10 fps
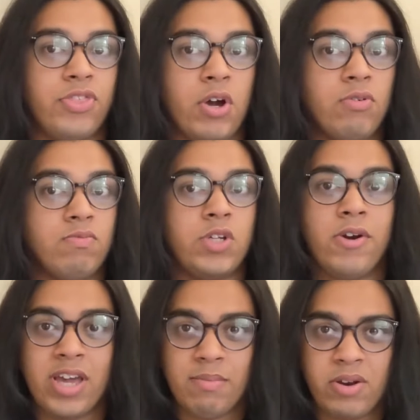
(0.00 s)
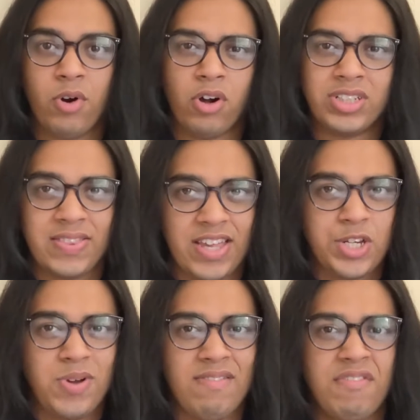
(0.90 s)
Though, don't get me wrong, they
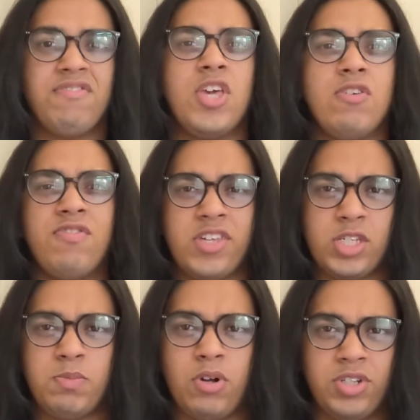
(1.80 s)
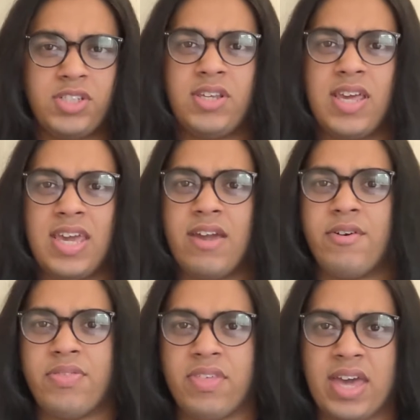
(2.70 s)
do have a few physics projects
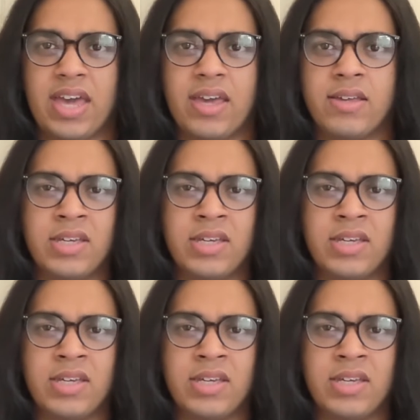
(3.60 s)
here and there.